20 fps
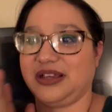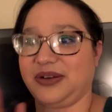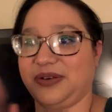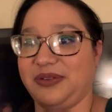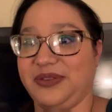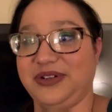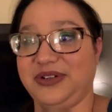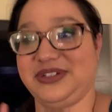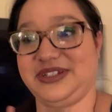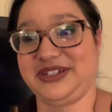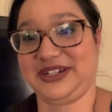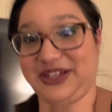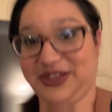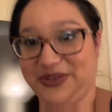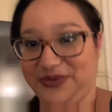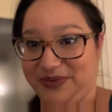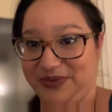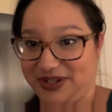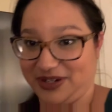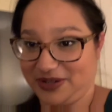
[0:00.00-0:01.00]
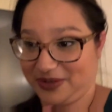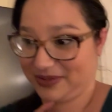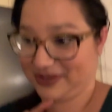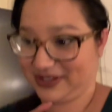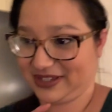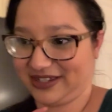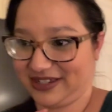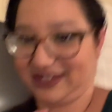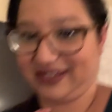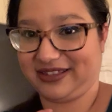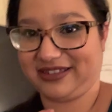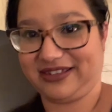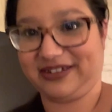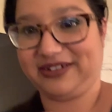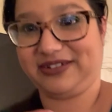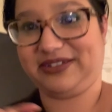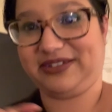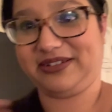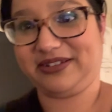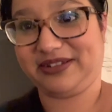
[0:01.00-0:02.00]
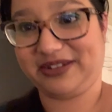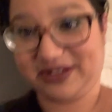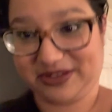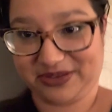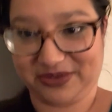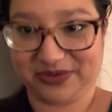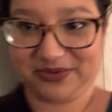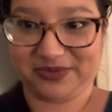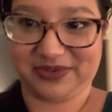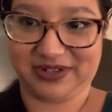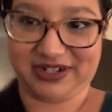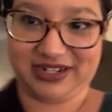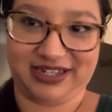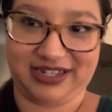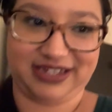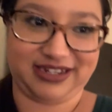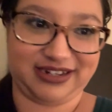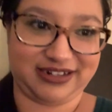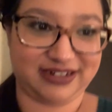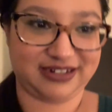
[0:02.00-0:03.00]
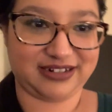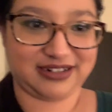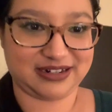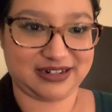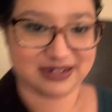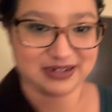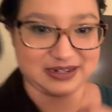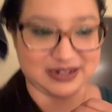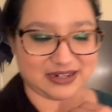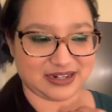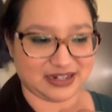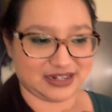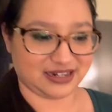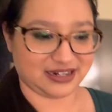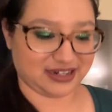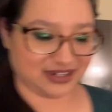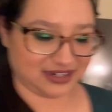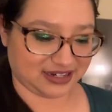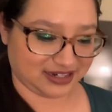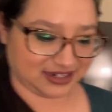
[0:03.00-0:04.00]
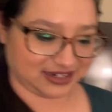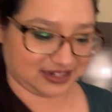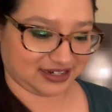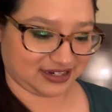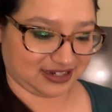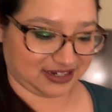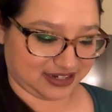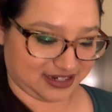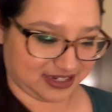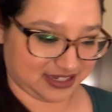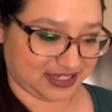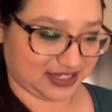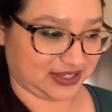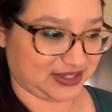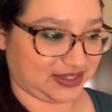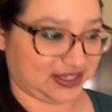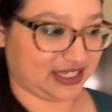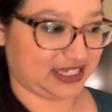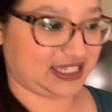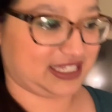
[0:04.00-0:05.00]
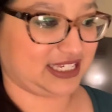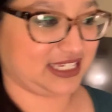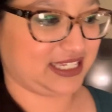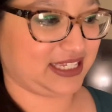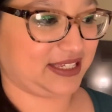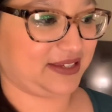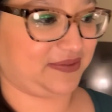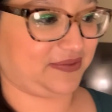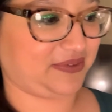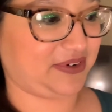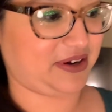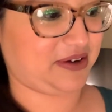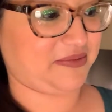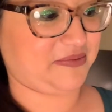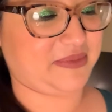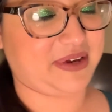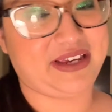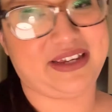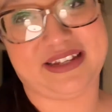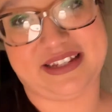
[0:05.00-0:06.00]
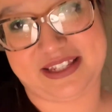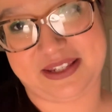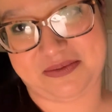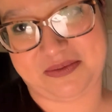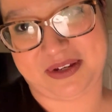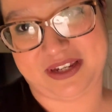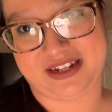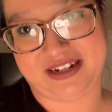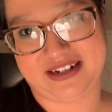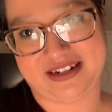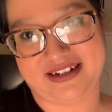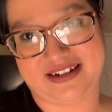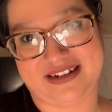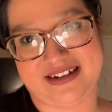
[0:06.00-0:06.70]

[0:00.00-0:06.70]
there's another one. Hold on. There's another one here. So this is from my husband.